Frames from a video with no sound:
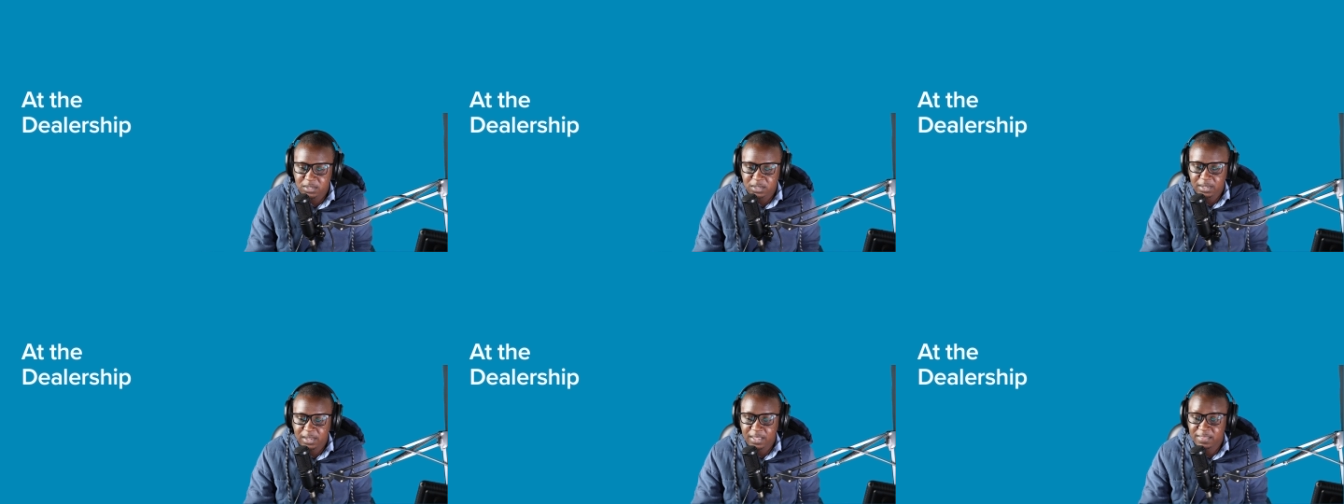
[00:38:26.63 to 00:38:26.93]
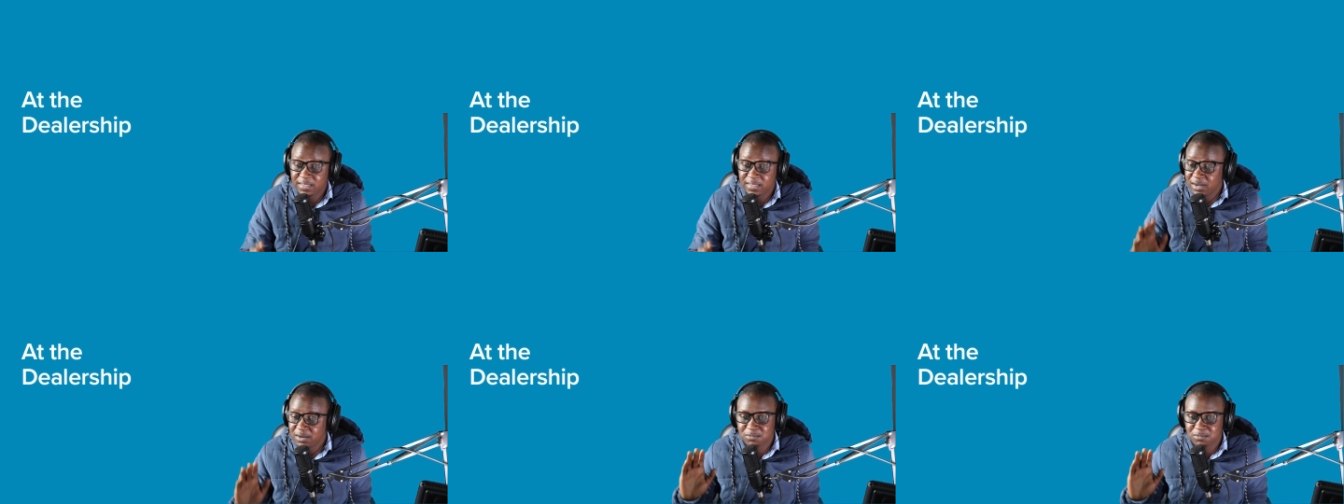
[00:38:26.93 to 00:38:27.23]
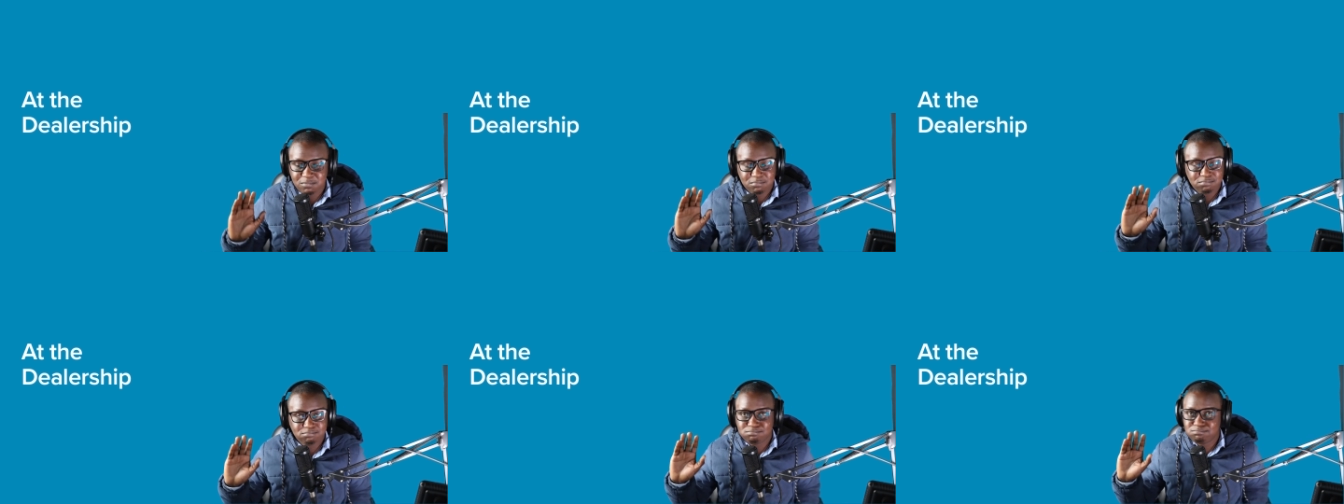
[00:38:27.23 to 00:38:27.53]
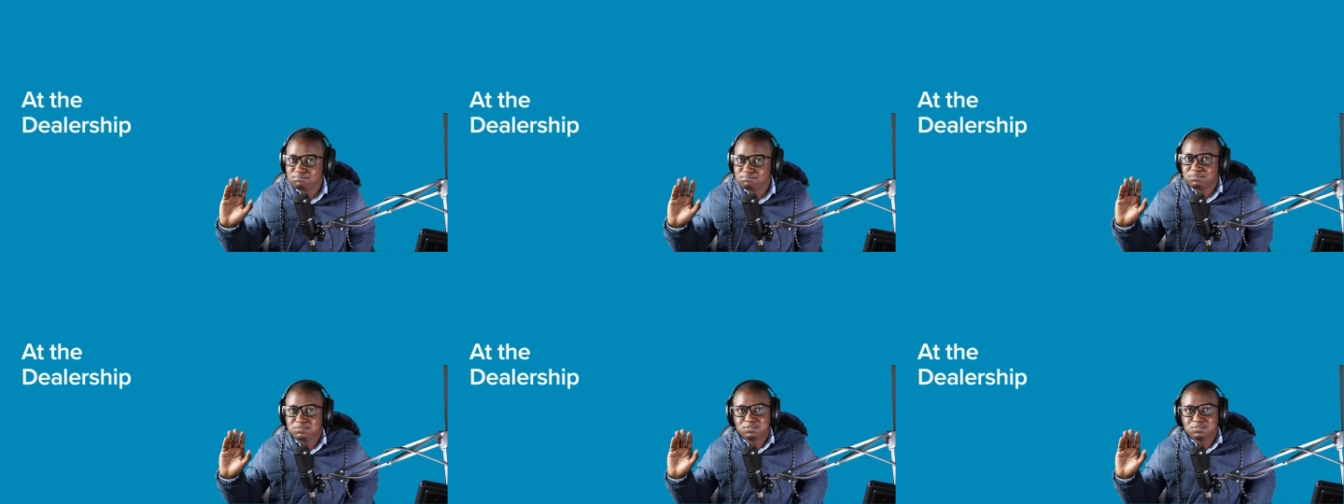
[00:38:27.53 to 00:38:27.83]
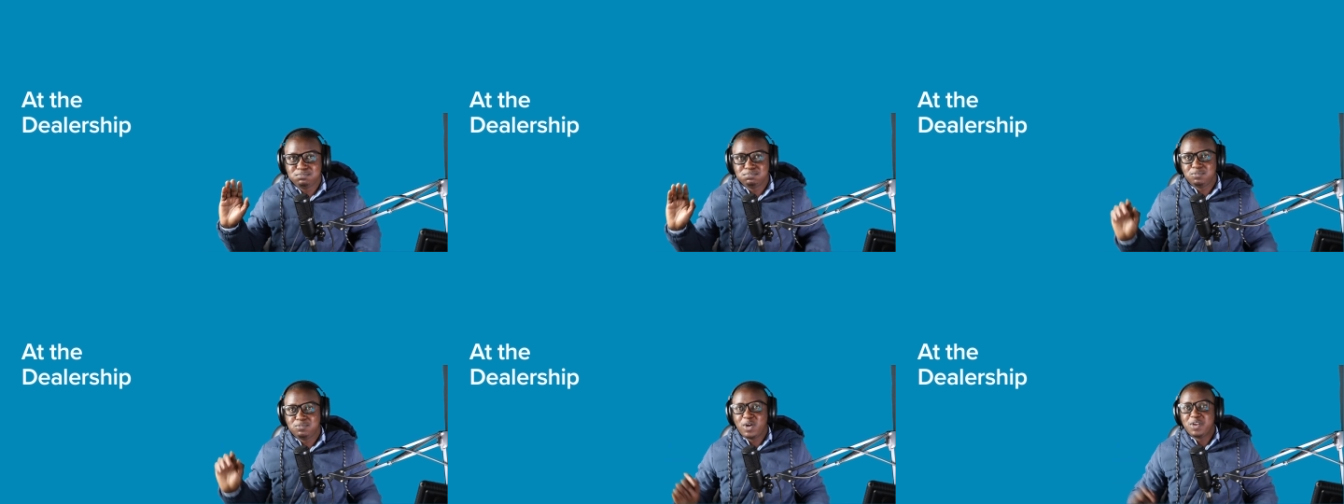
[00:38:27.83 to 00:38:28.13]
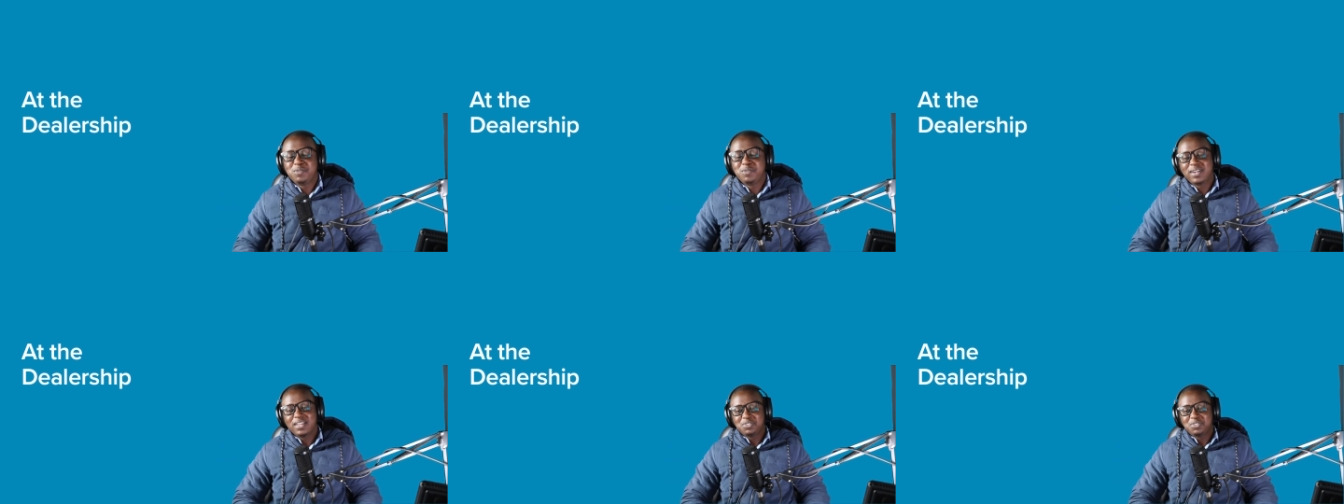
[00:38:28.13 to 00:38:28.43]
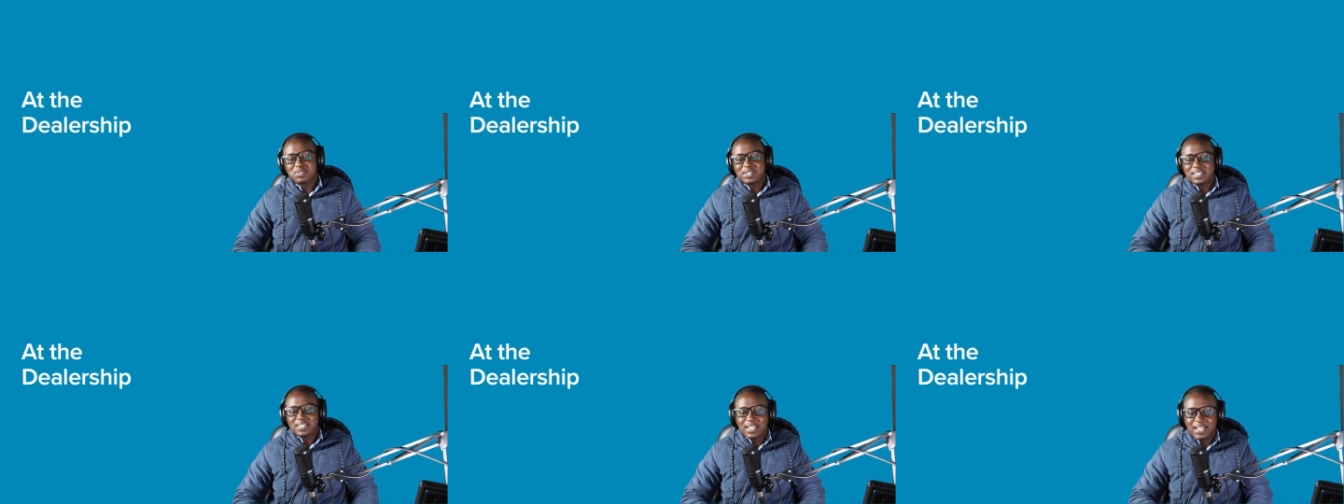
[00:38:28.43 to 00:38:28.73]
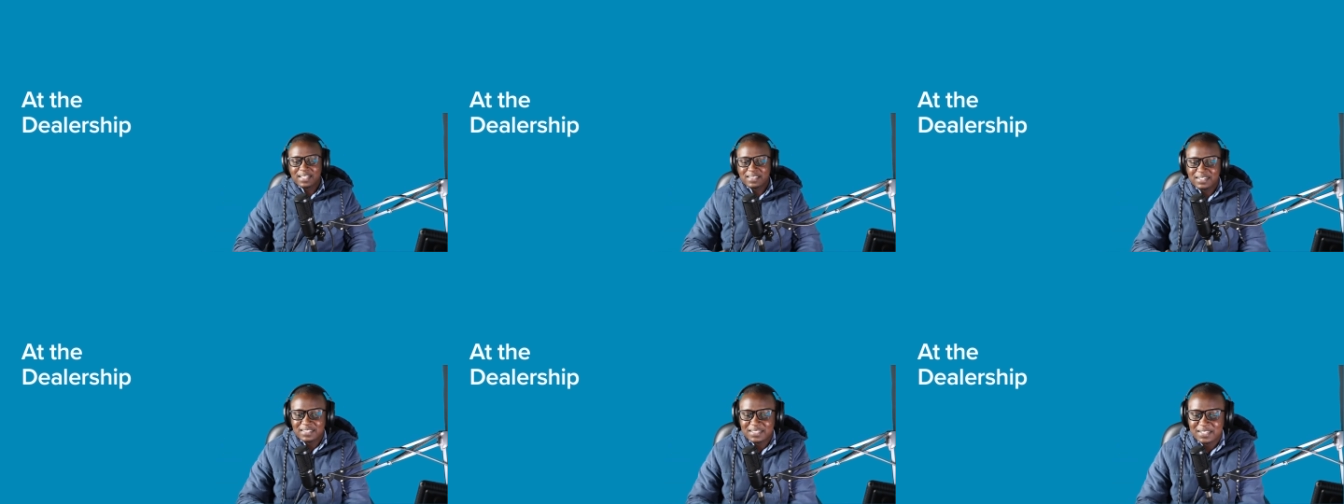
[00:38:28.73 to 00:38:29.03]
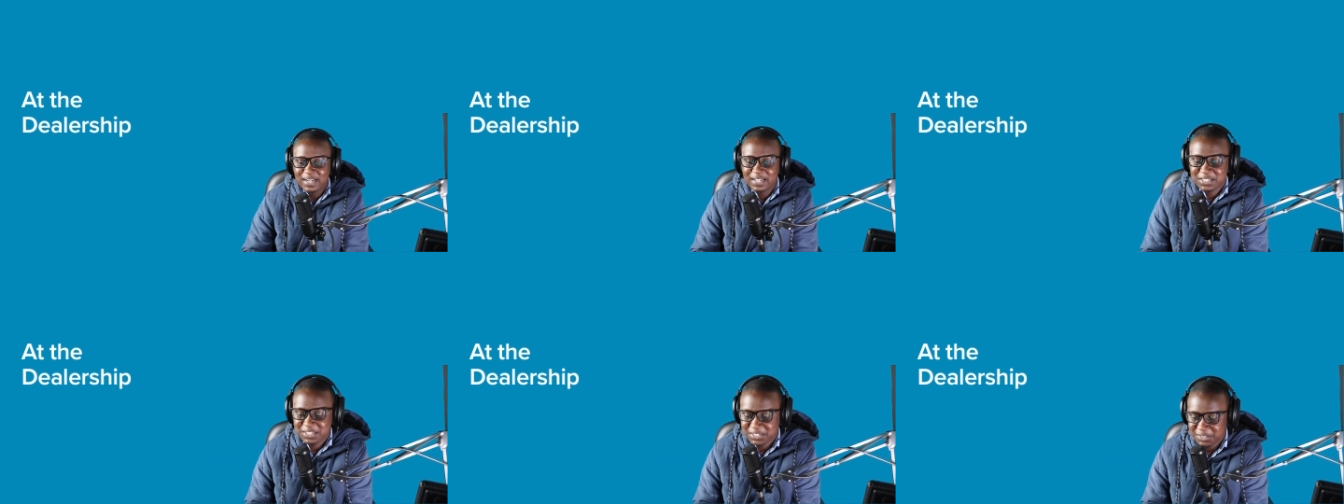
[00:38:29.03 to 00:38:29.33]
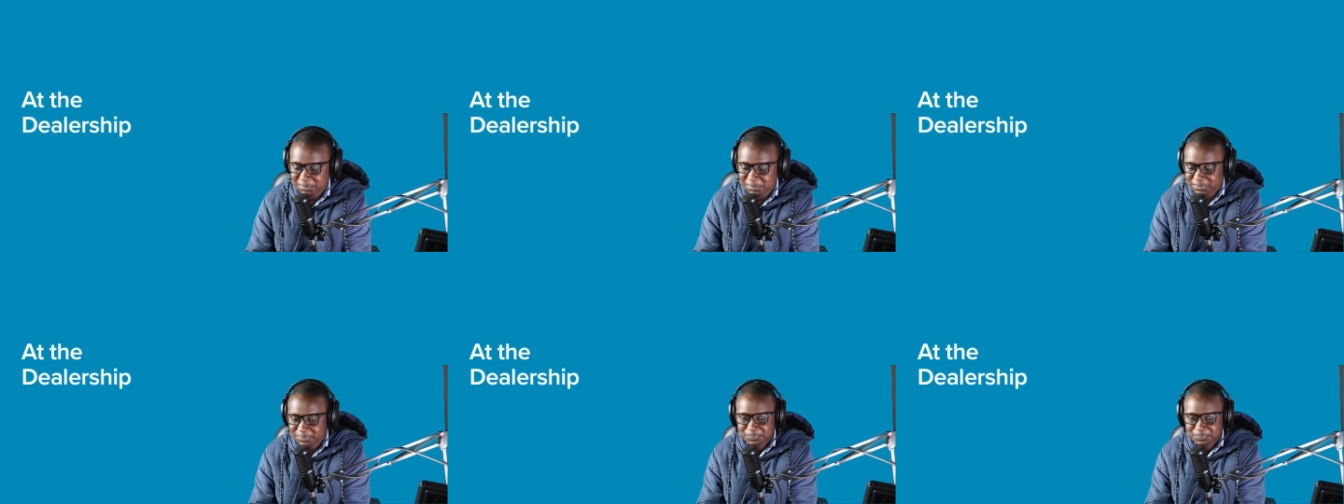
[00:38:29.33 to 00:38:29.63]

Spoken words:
And then when you get to at the dealership,